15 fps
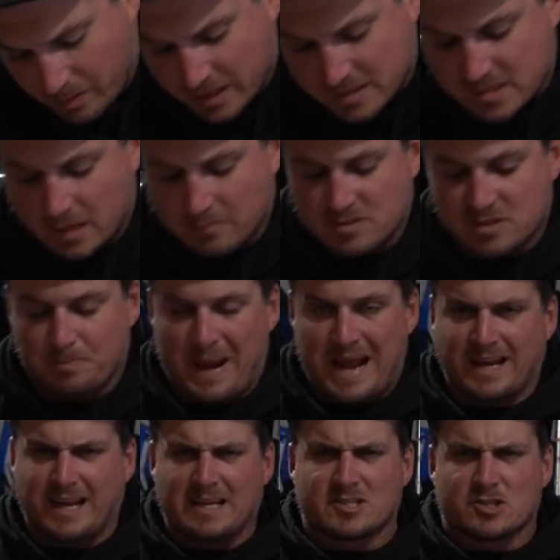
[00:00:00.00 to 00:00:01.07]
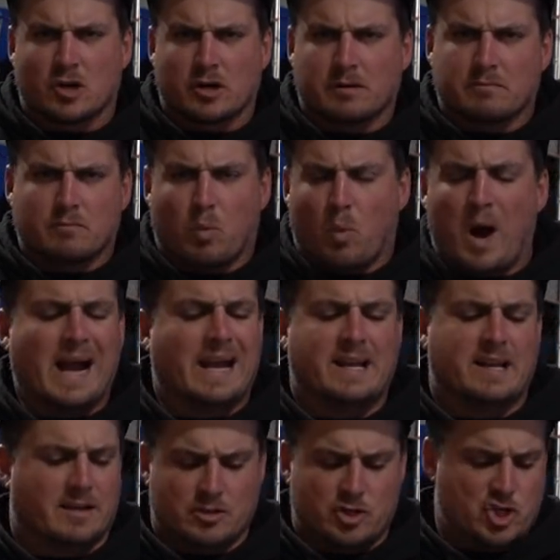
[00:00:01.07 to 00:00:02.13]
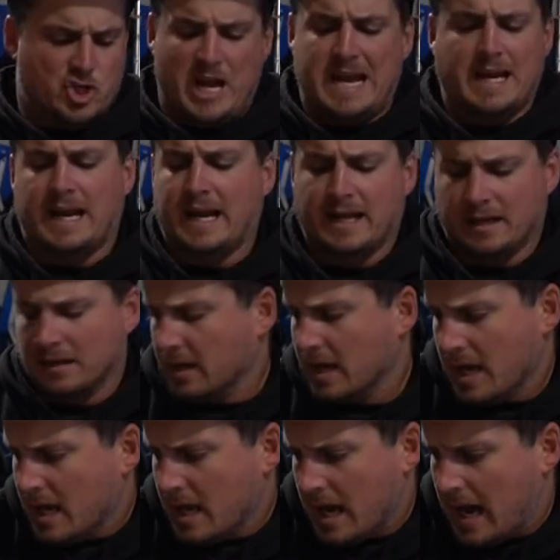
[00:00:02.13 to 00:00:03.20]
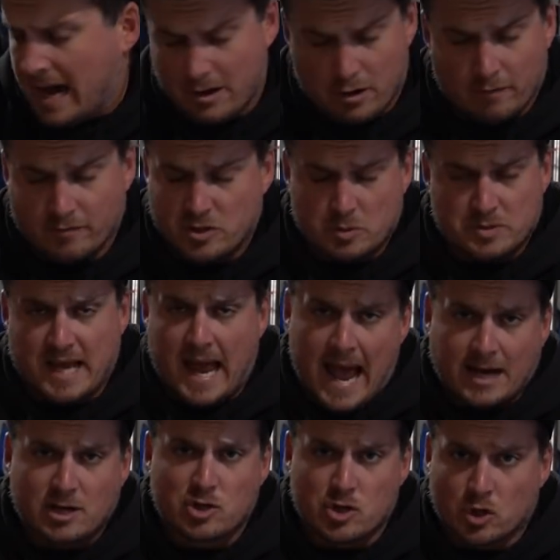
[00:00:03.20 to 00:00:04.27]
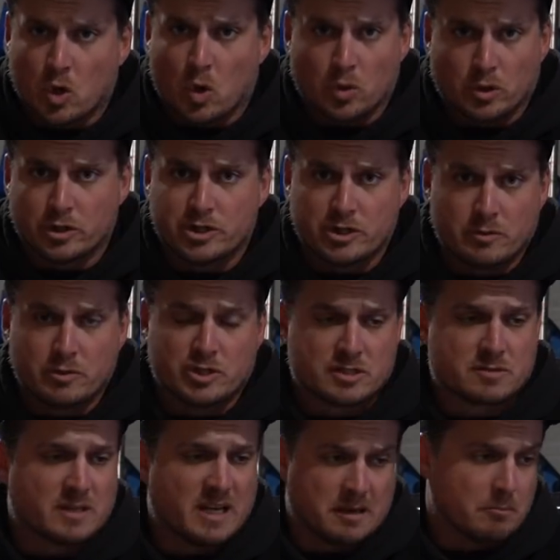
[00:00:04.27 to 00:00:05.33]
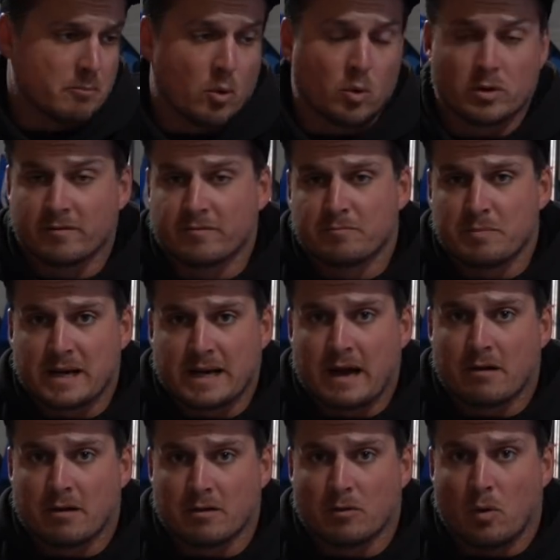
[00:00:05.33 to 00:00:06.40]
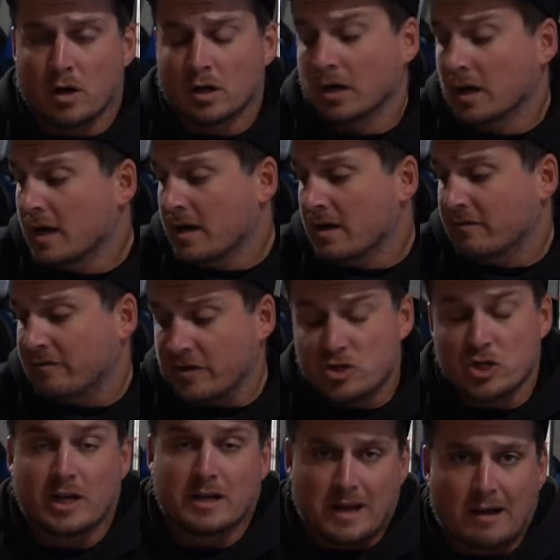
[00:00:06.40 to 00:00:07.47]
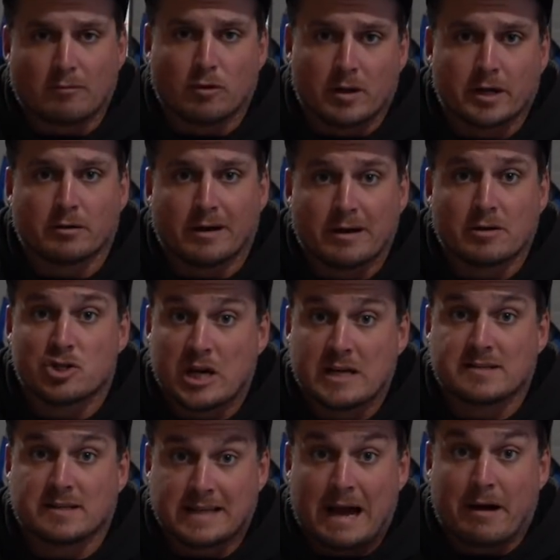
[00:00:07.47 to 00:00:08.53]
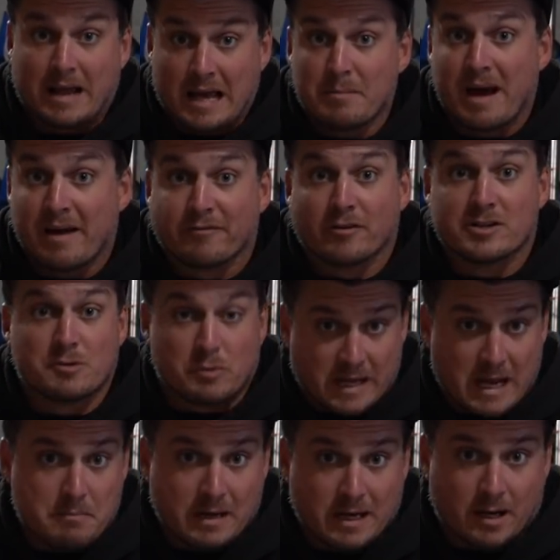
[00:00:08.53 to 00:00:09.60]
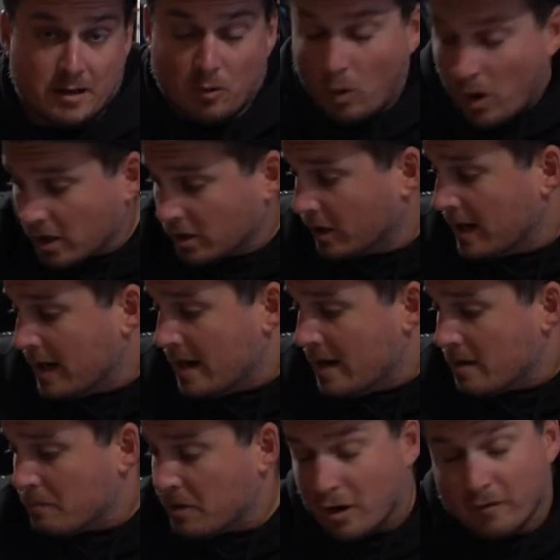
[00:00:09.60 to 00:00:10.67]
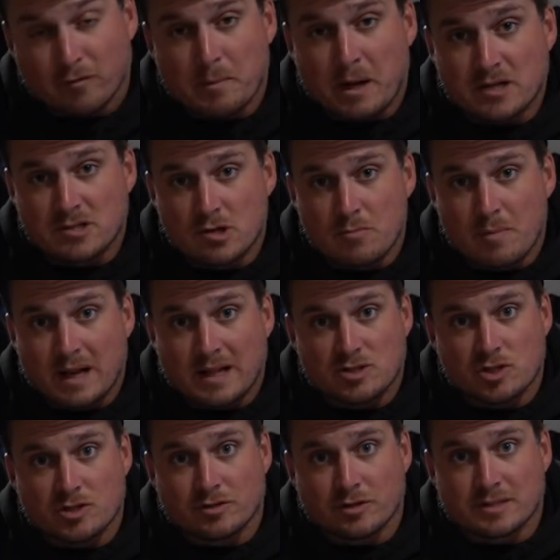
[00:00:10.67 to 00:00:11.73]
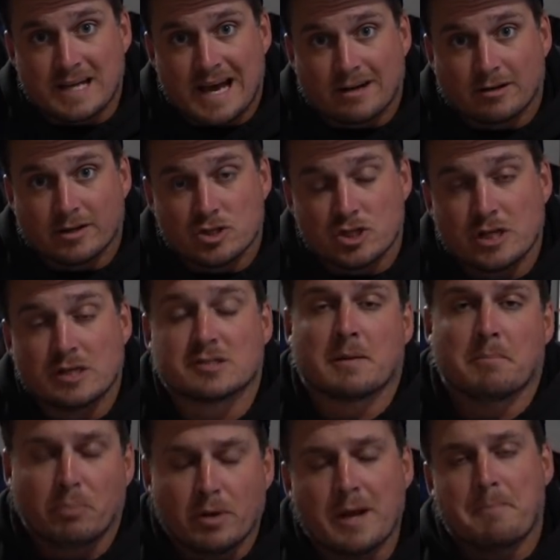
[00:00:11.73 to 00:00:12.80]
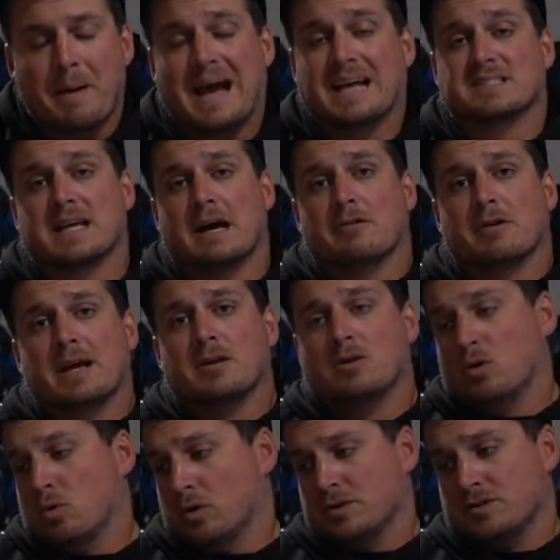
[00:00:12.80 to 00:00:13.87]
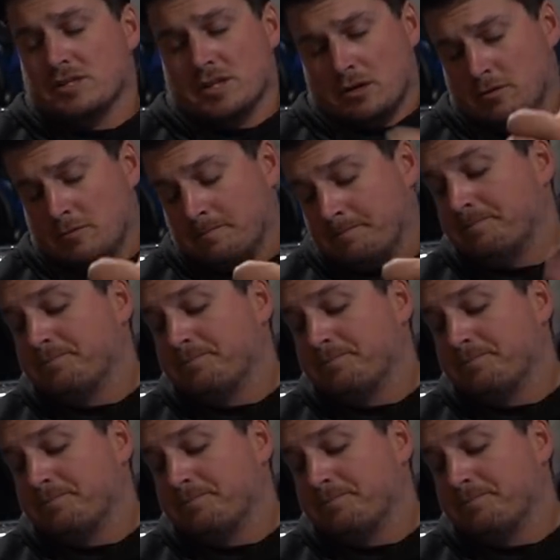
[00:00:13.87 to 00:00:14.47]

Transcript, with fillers: but um, Spanky started whining and shaking. And I don't know if she was actually cold or she was just getting bored of being out on the water fishing and not running around chasing down MFers that we kept meeting on the water. Been home for about two minutes, just looked at her, and she is completely passed out indoors, so